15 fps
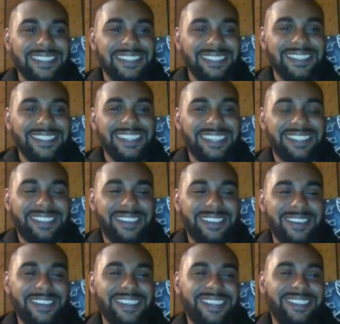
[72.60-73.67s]
Yes,
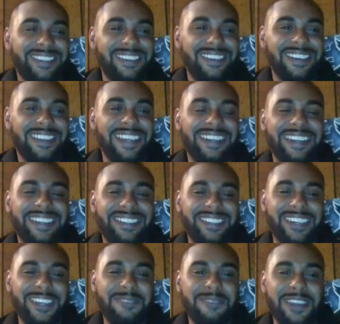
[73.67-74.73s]
sir. Yes, sir. Like I
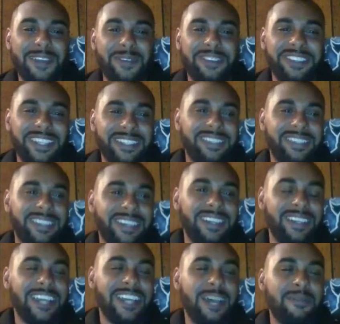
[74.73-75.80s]
said, man, we've seen this
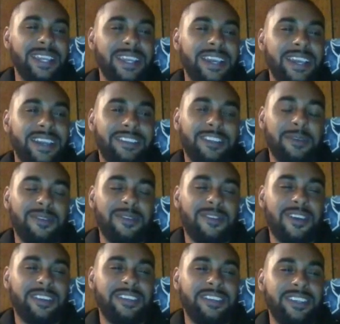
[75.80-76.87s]
kid dominate at some of
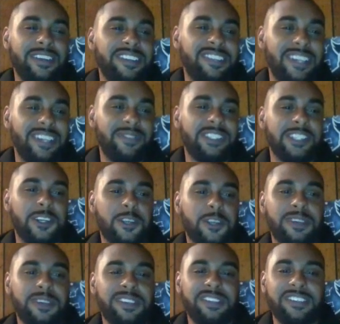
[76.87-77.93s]
our DR7
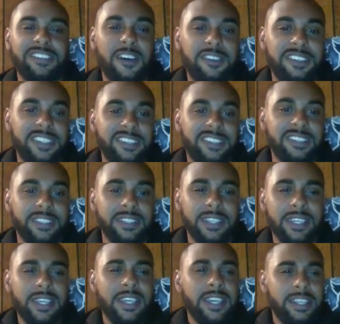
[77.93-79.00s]
tournaments this offseason.
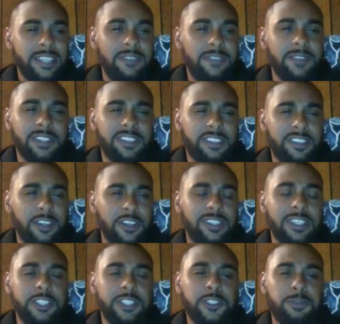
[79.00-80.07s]
Definitely deserves
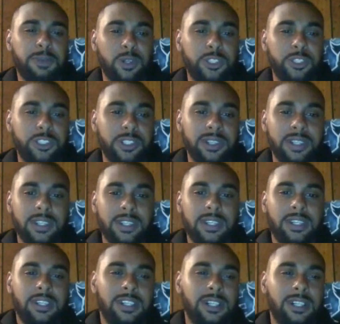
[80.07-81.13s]
the exposure.
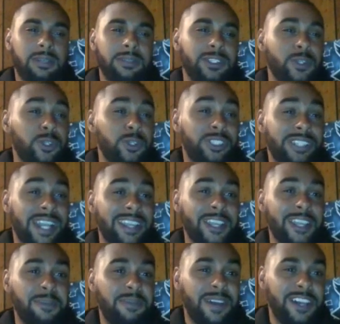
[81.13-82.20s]
Huge tight
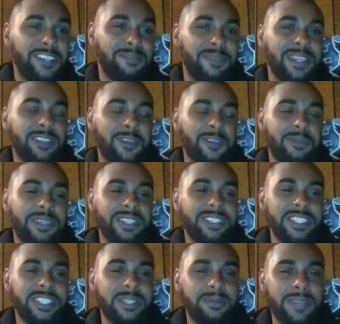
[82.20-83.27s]
end prospect. It'll be a
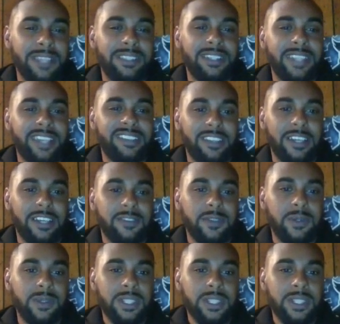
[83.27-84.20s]
gem at the next level.